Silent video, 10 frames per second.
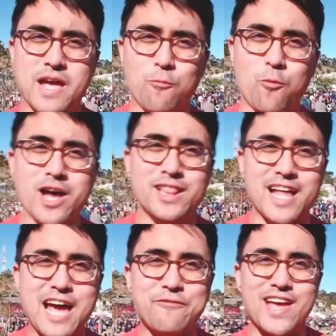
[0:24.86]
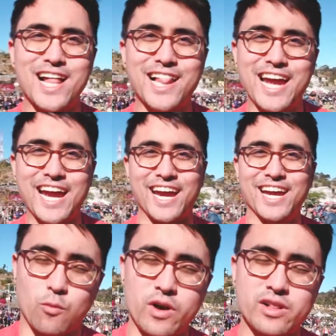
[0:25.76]
at One Life LA.
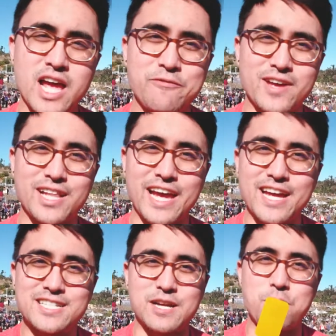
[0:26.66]
One Life LA is a